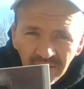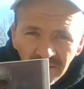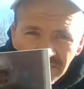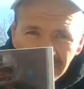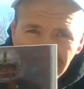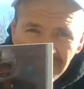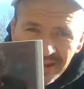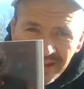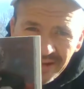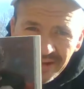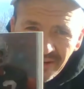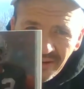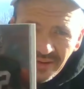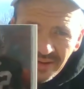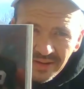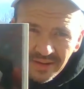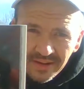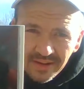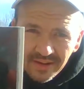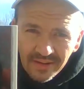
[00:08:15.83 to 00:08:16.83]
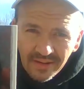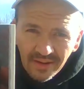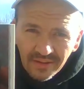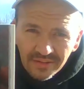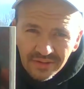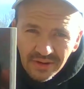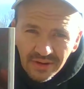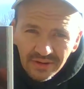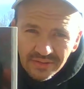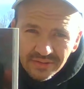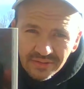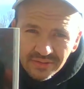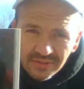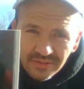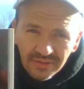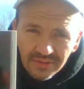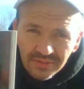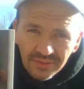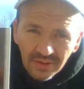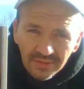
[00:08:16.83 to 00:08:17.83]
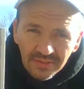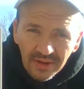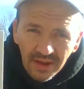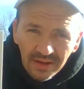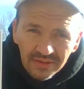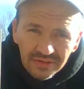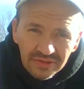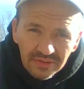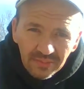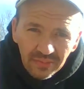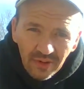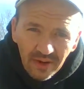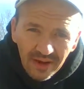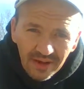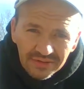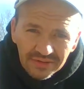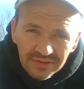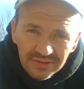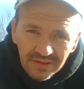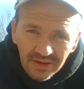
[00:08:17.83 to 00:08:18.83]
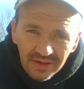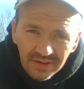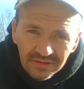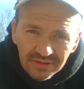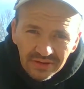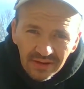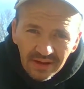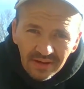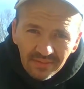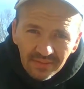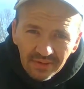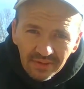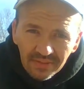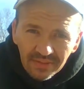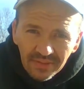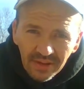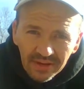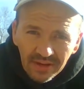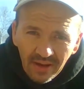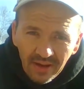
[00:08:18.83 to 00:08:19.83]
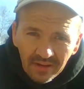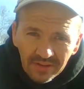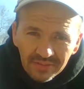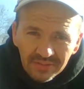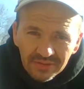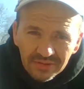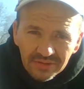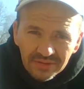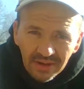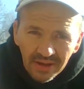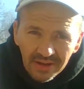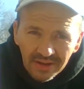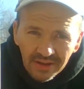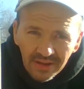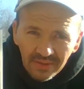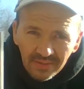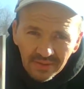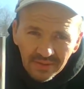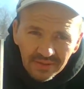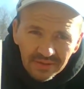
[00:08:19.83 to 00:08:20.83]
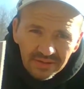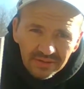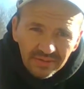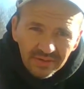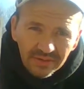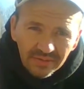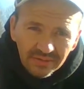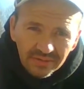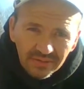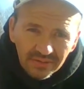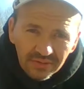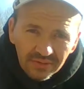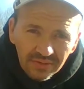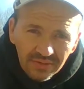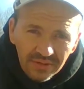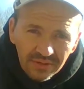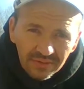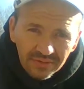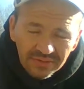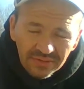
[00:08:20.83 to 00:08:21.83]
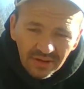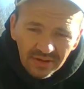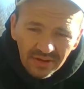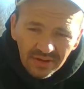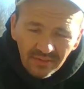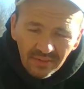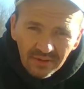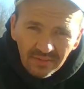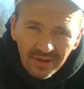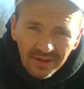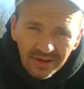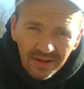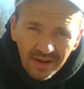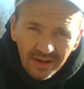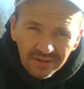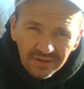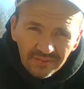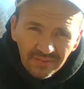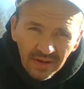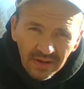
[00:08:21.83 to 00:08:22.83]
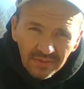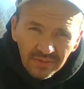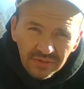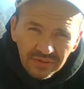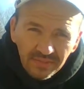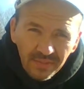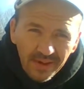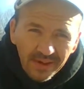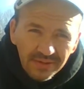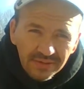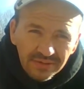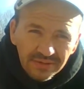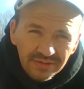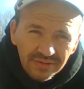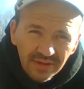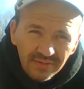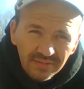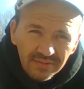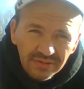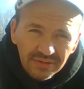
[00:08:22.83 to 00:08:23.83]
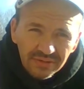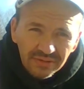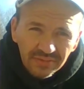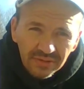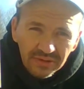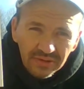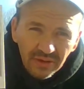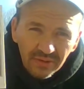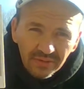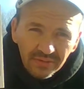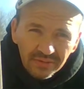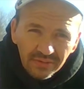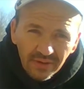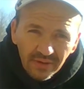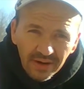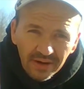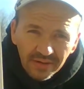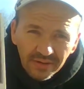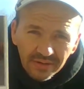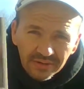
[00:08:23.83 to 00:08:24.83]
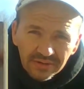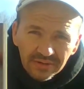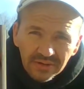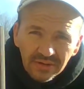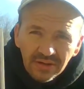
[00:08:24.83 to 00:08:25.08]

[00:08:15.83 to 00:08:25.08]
now, and I'll tell you the truth, I'm kind of surprised at that. Stabler, they called him the Snake, I believe. He was a, he was uh, one of my dad's favorites back in the seventies for the Oakland Raiders.